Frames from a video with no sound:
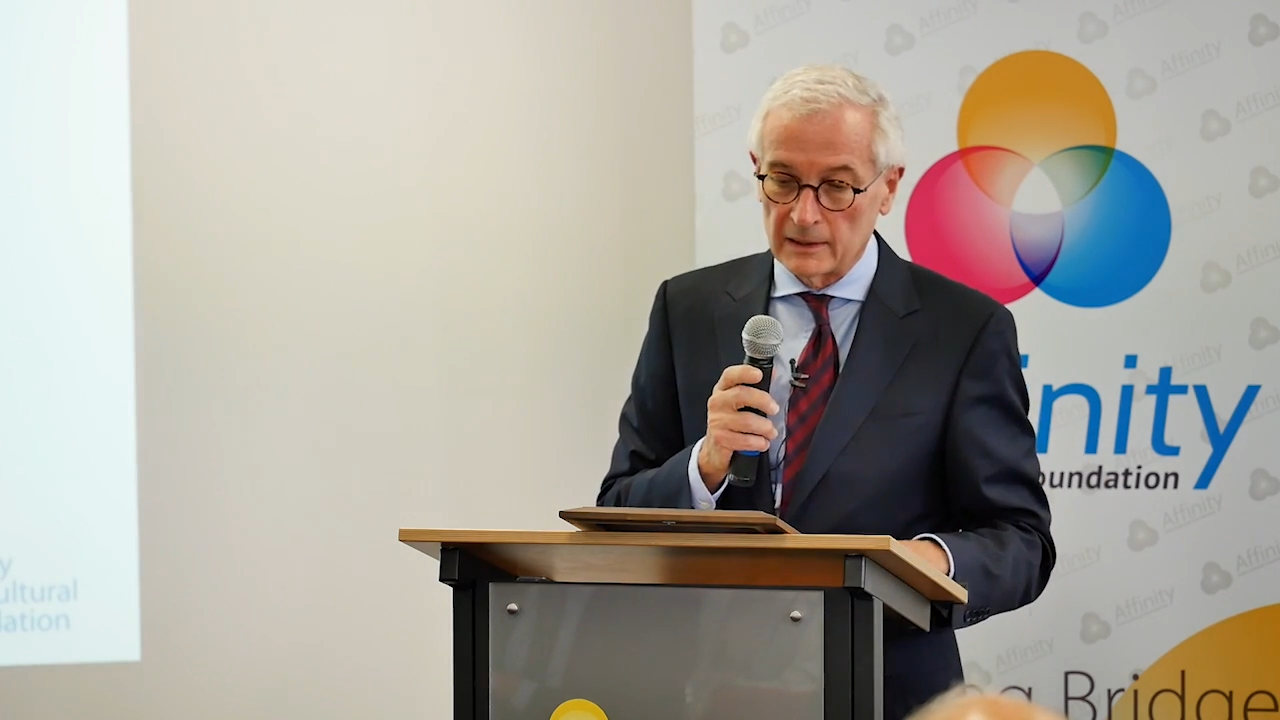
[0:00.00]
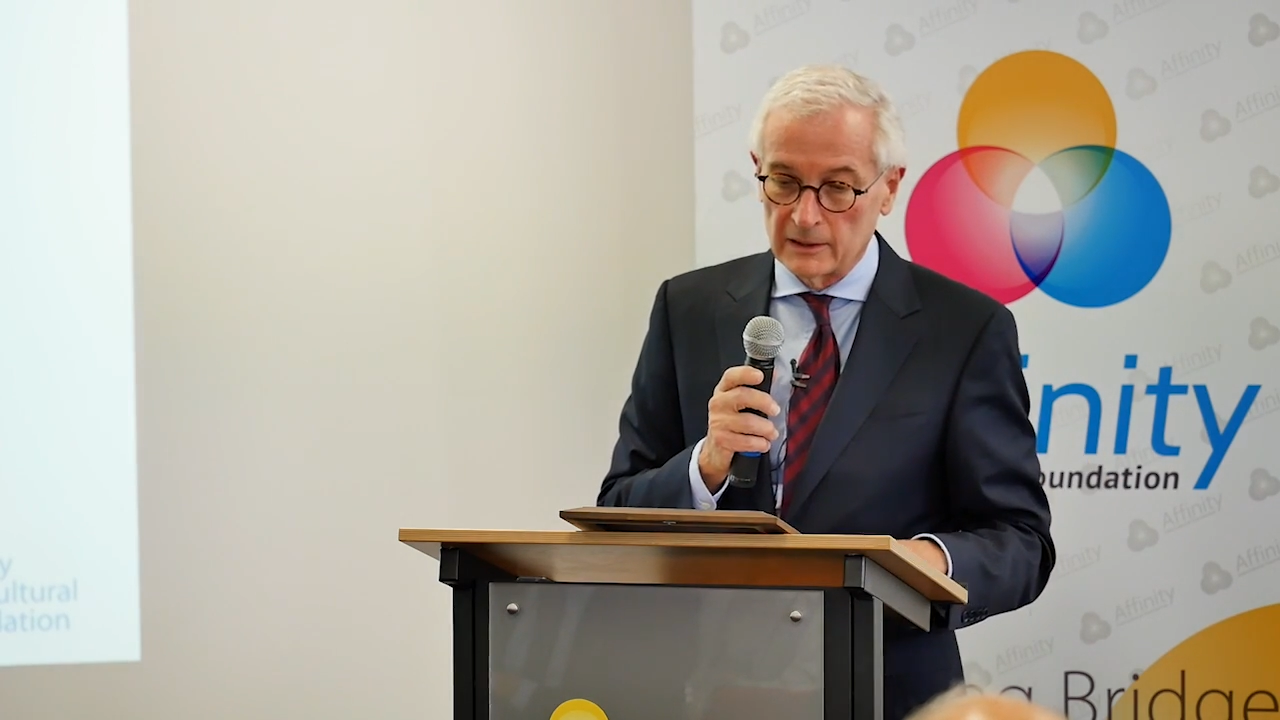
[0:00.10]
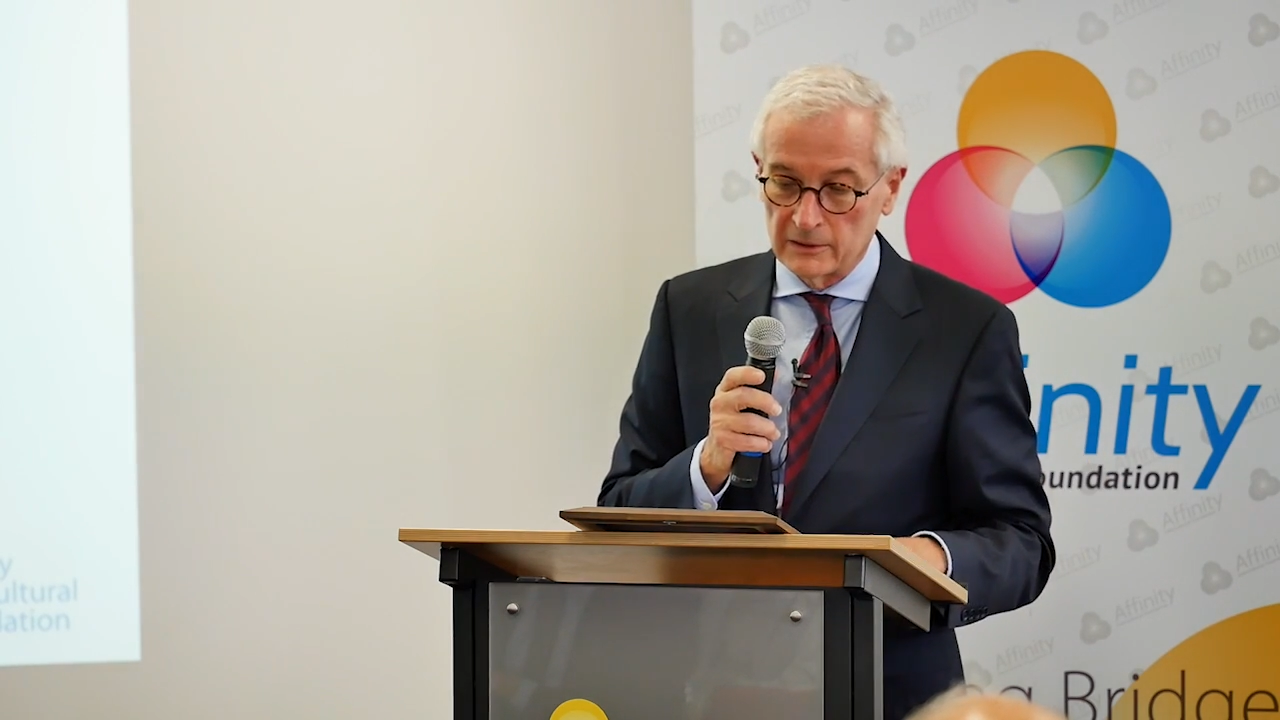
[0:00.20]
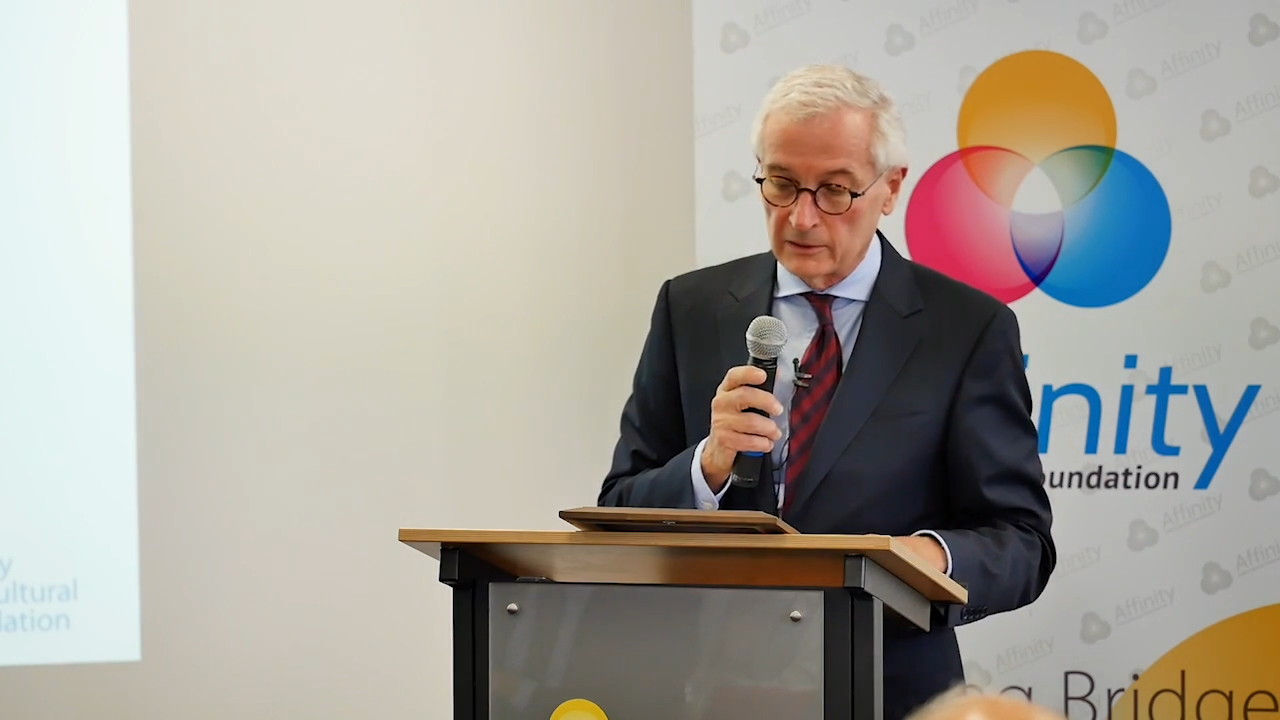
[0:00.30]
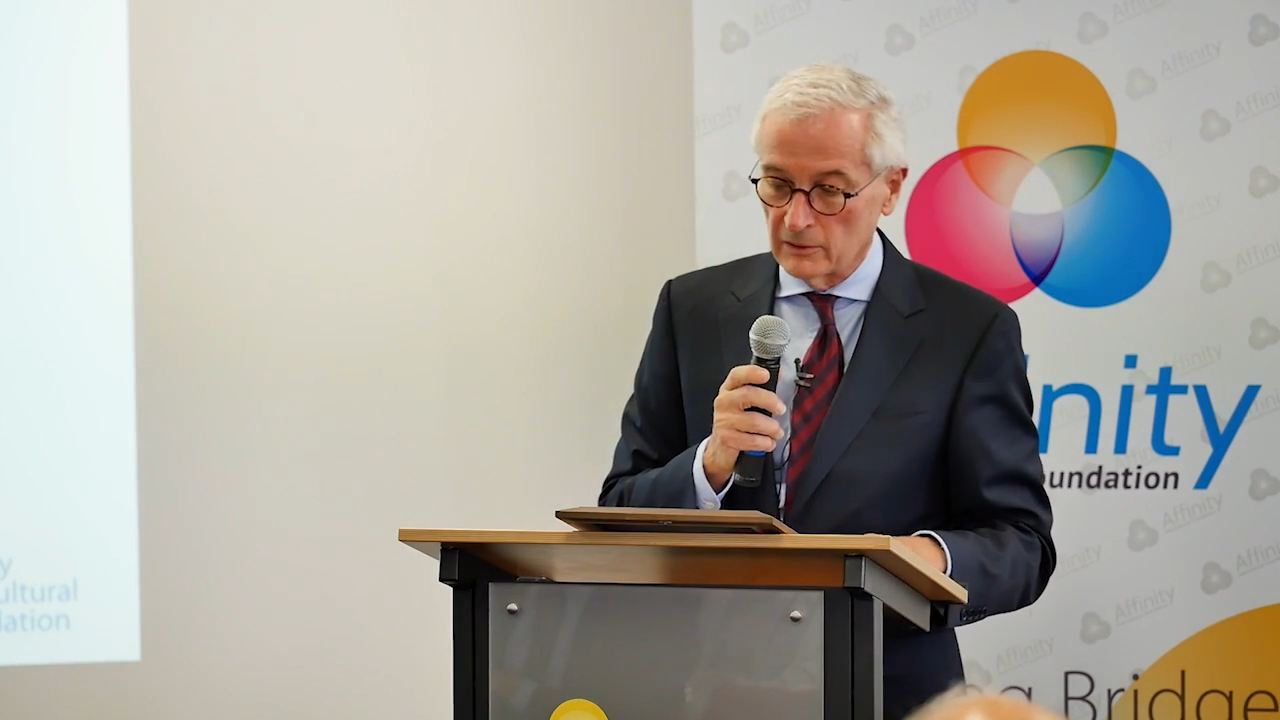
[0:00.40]

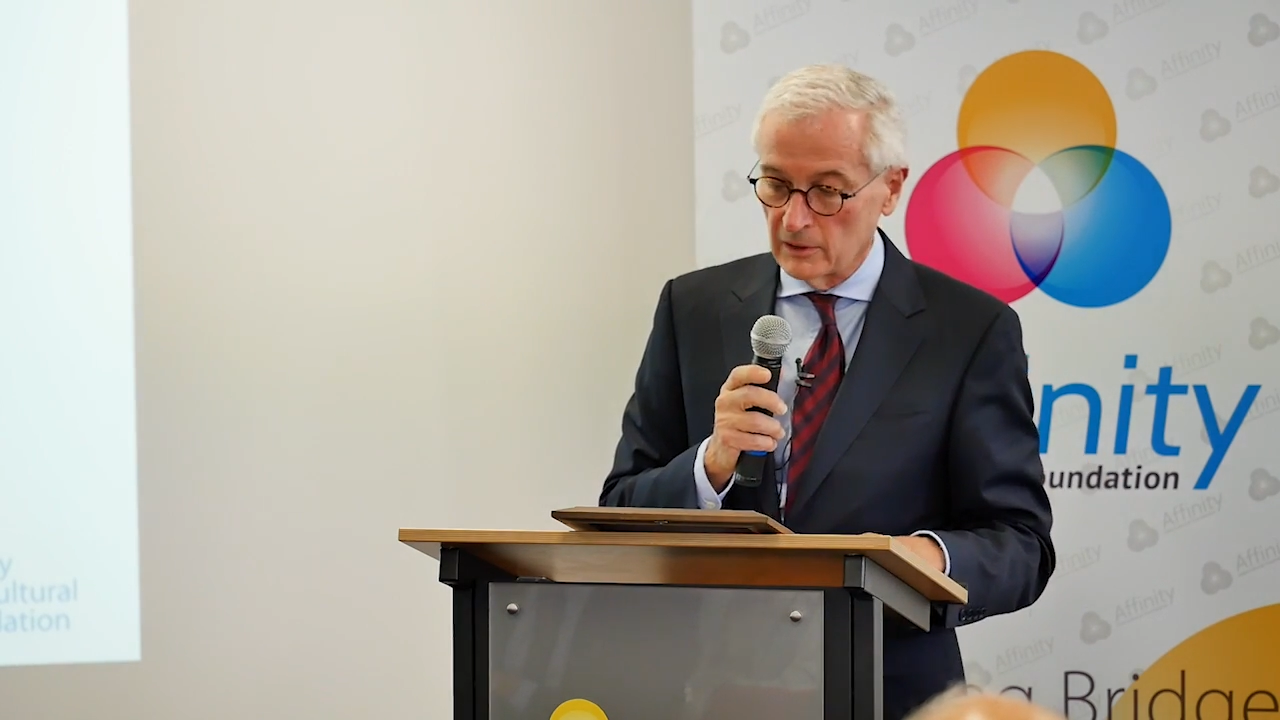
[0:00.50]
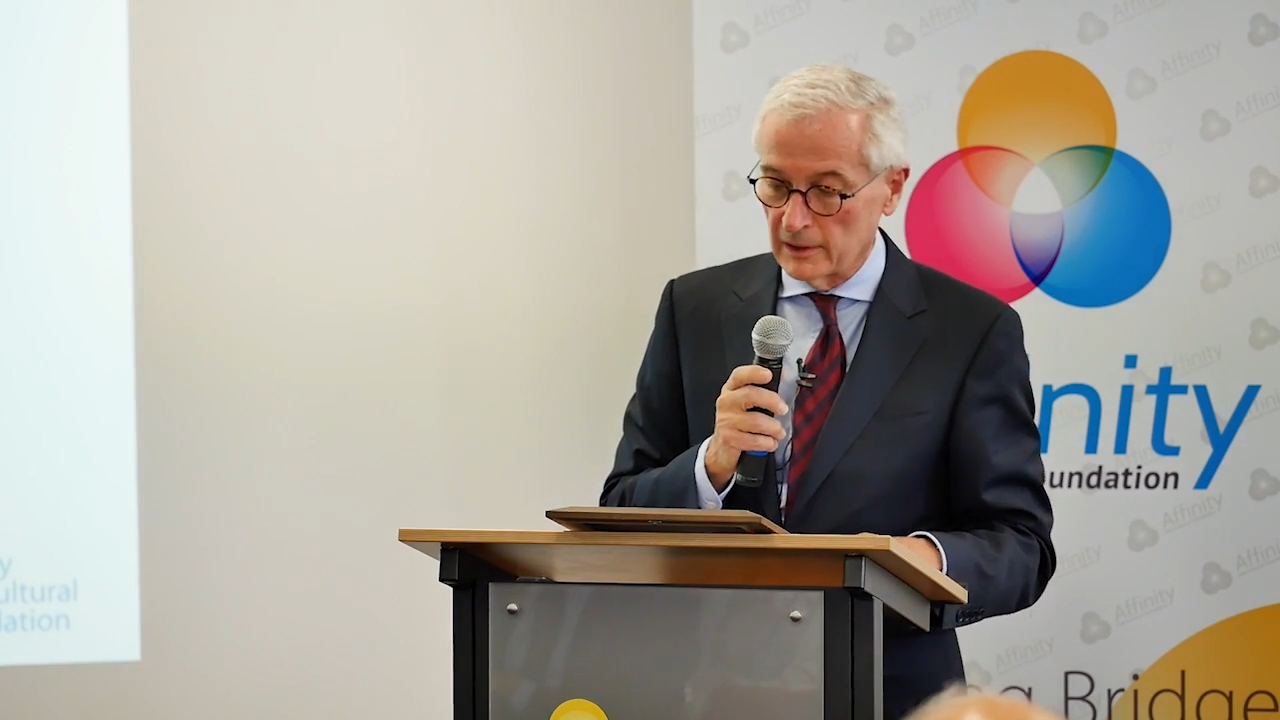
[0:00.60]
in